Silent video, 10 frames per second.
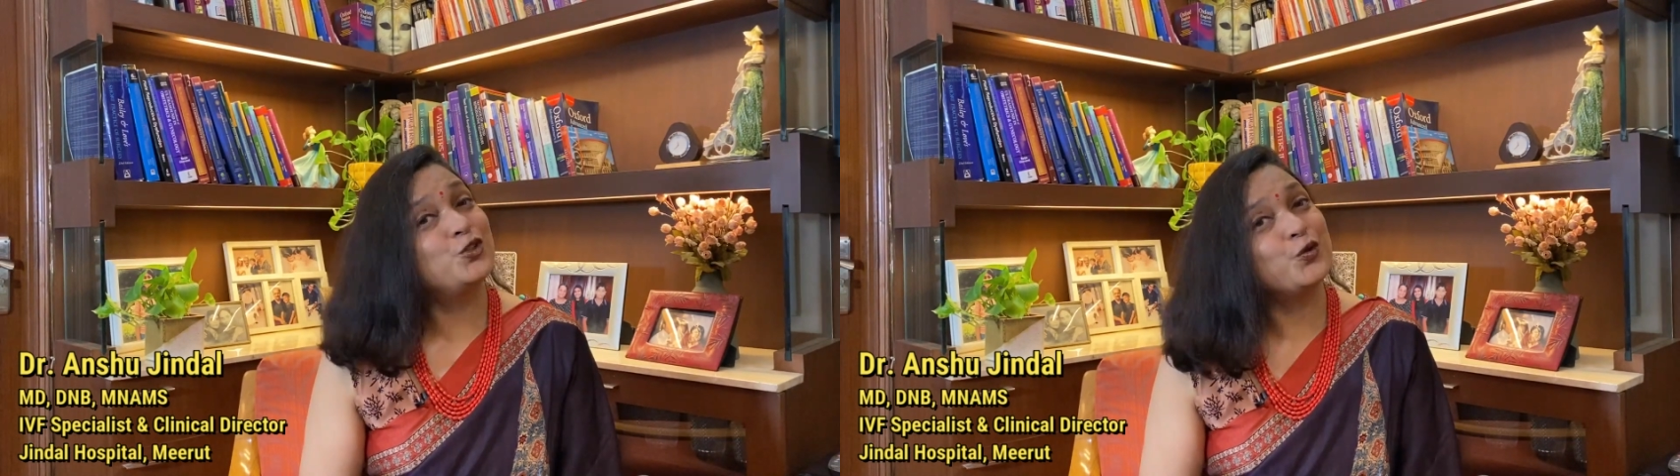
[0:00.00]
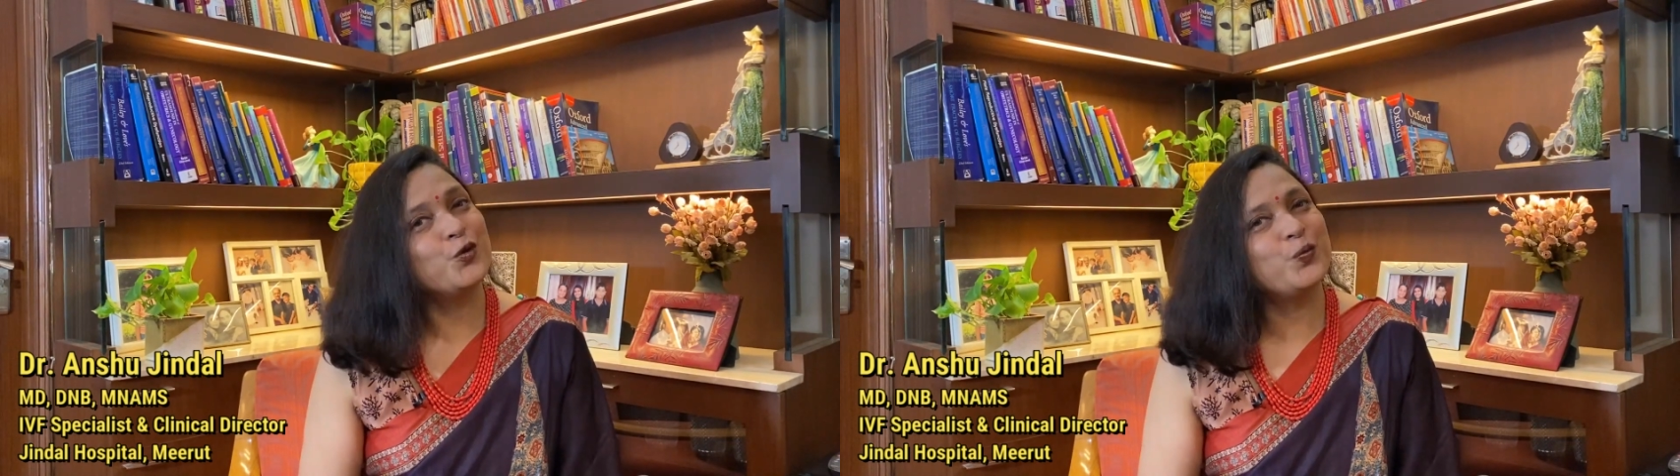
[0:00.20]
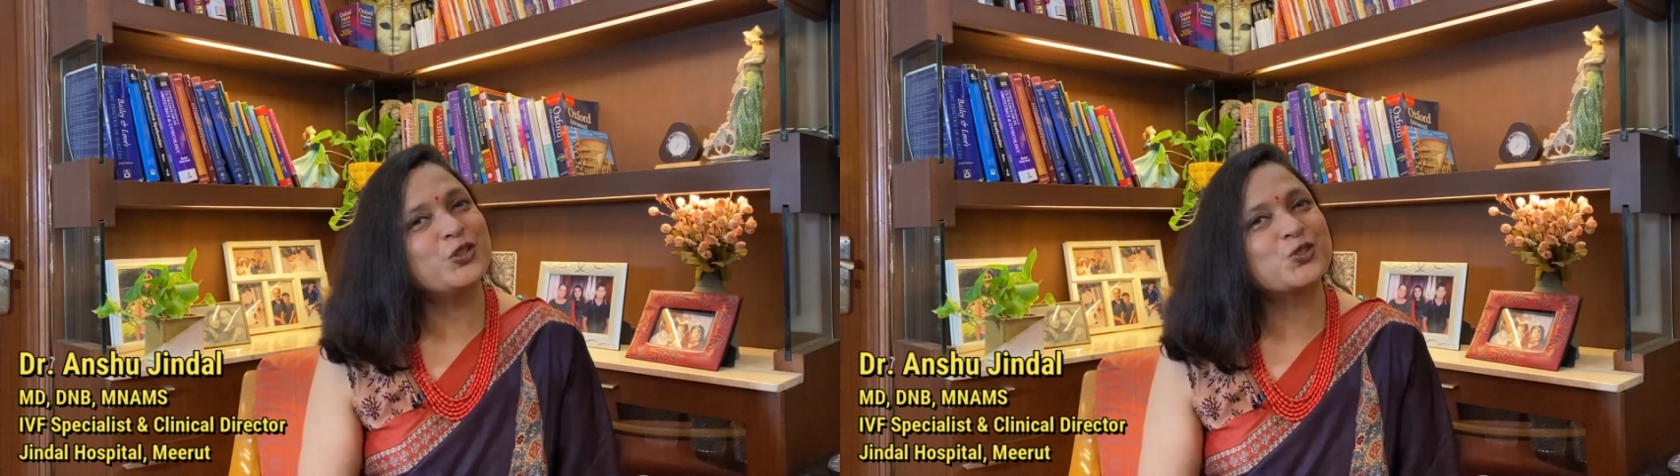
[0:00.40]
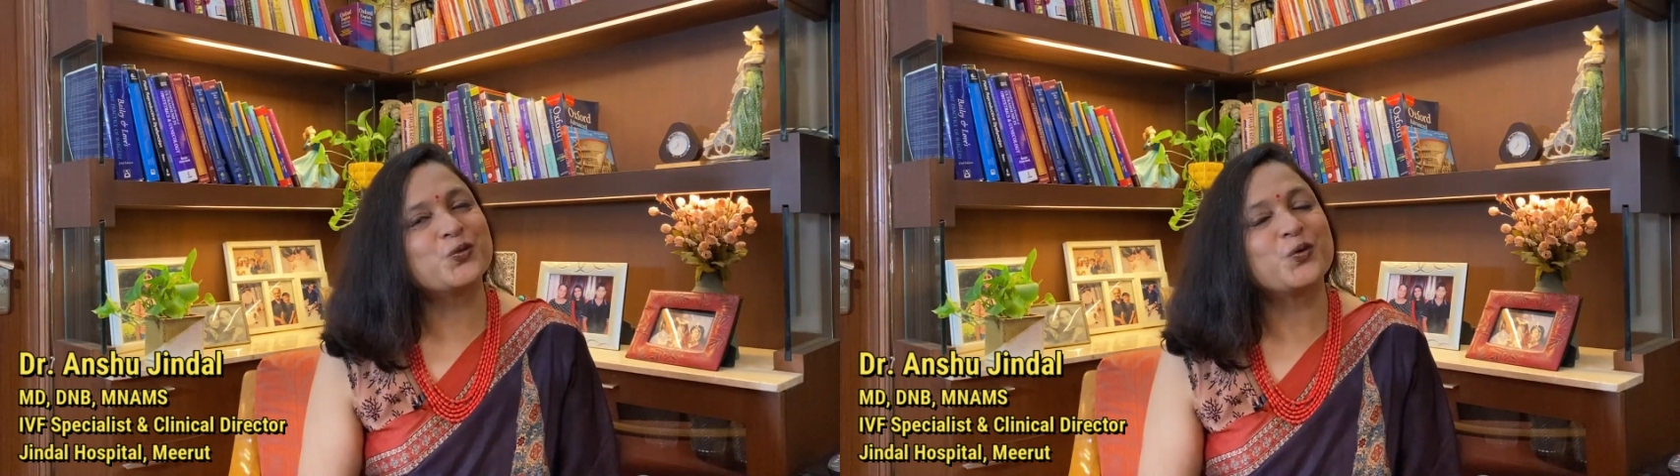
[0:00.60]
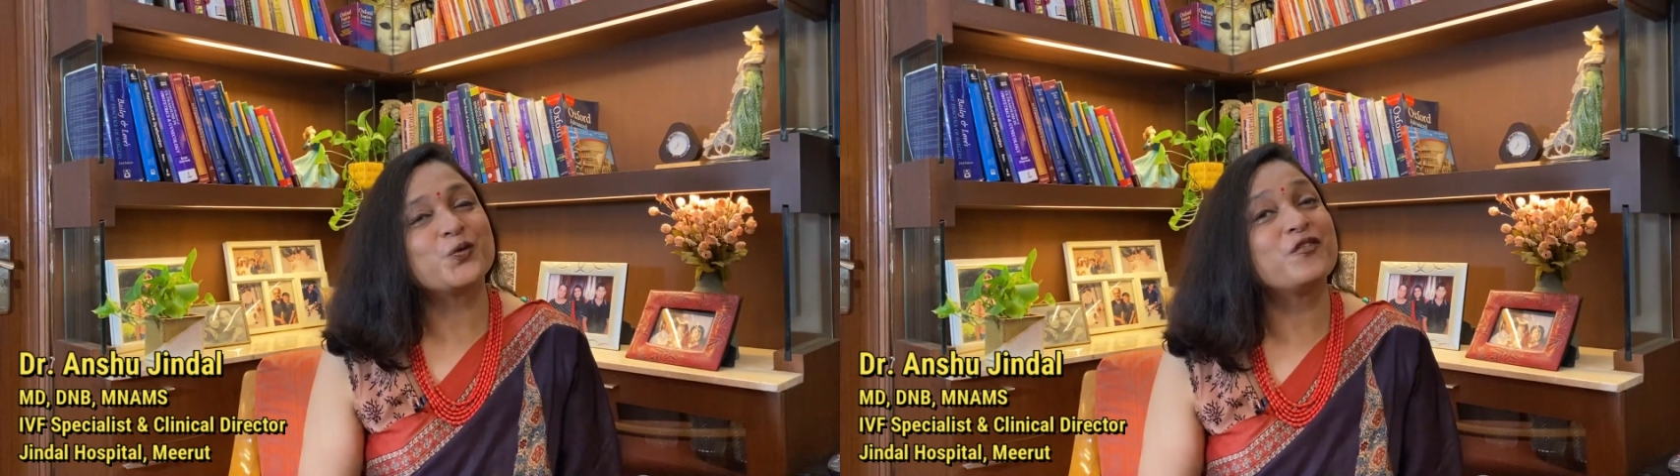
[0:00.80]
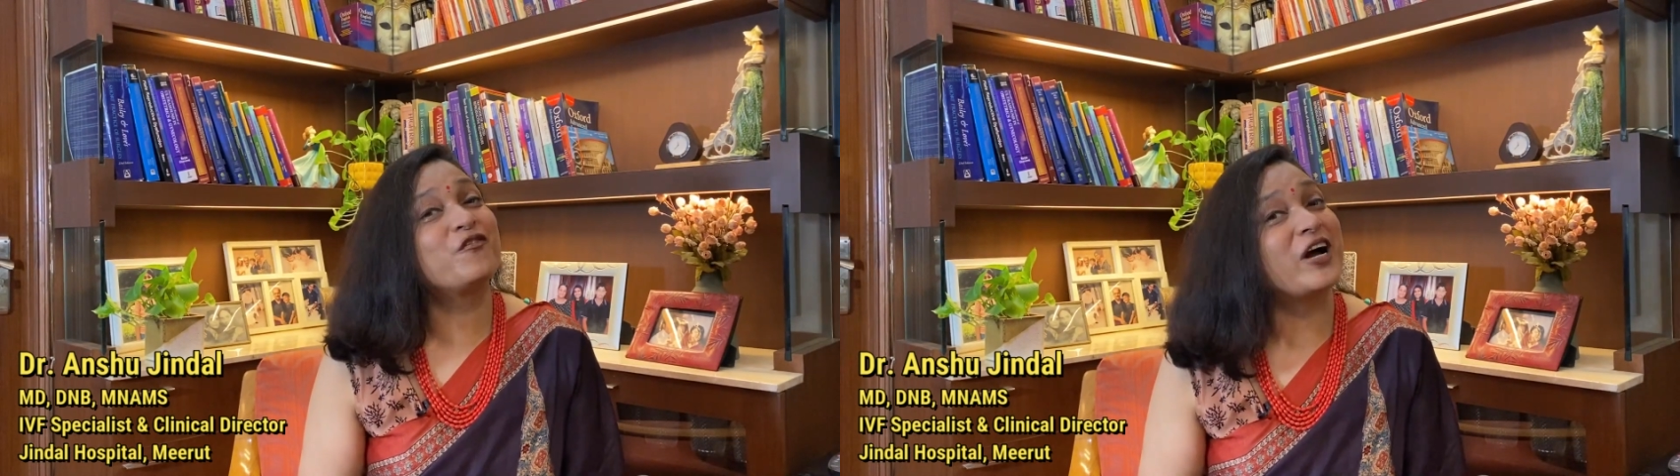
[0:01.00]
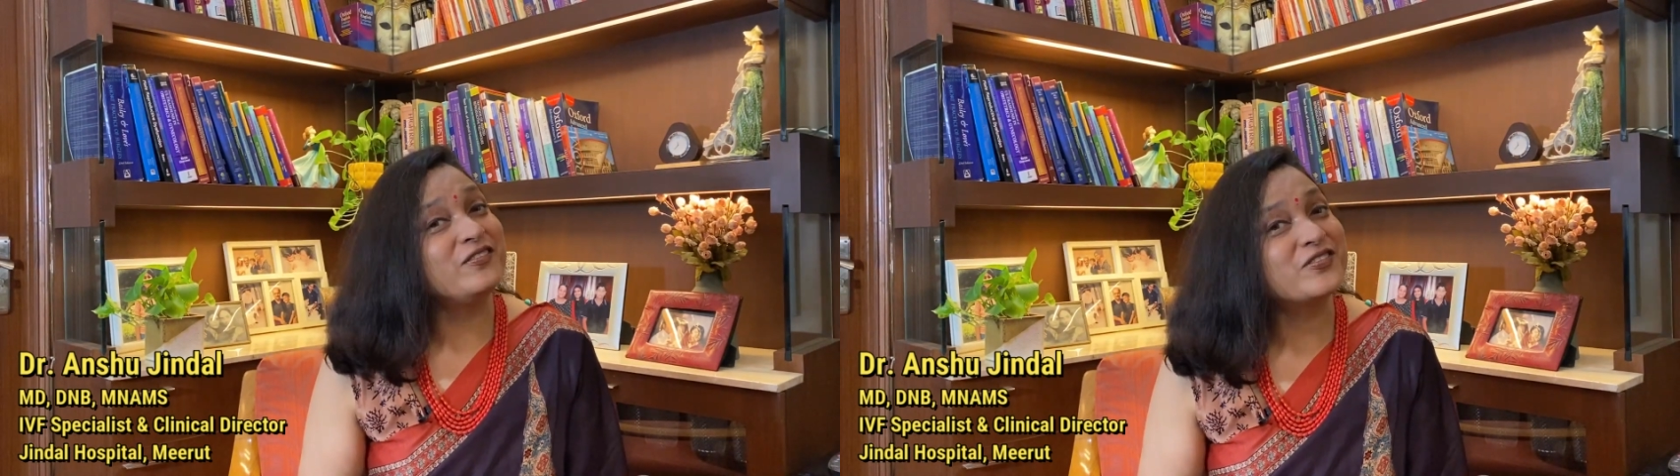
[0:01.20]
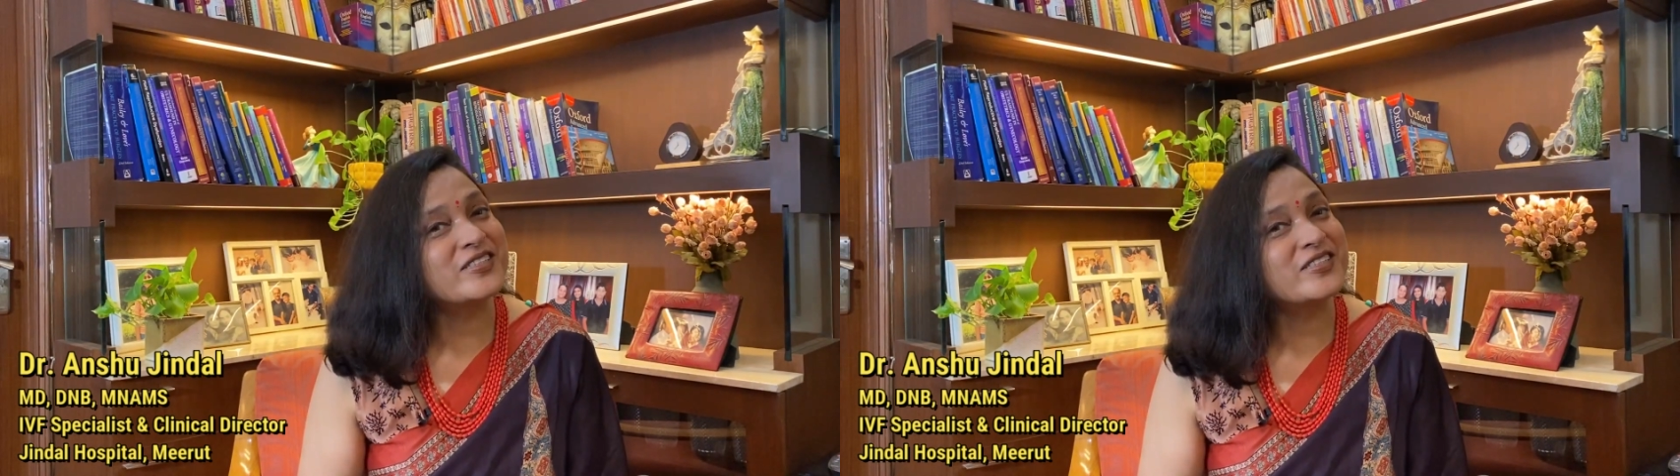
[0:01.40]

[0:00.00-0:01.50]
Do you wish to know the five